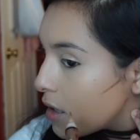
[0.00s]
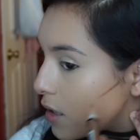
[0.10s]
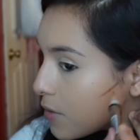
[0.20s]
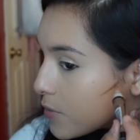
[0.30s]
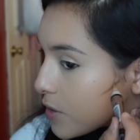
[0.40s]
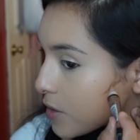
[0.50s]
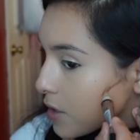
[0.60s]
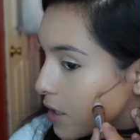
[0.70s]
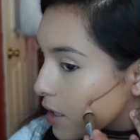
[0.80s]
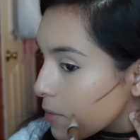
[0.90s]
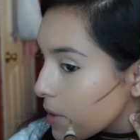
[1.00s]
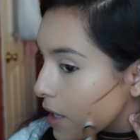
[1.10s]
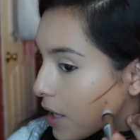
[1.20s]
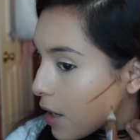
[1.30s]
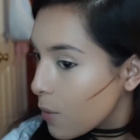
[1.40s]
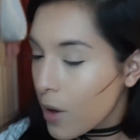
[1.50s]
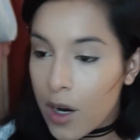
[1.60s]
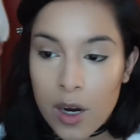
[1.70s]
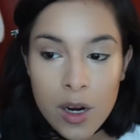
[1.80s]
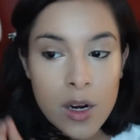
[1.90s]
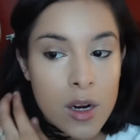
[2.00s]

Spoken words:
I'm just gonna apply that where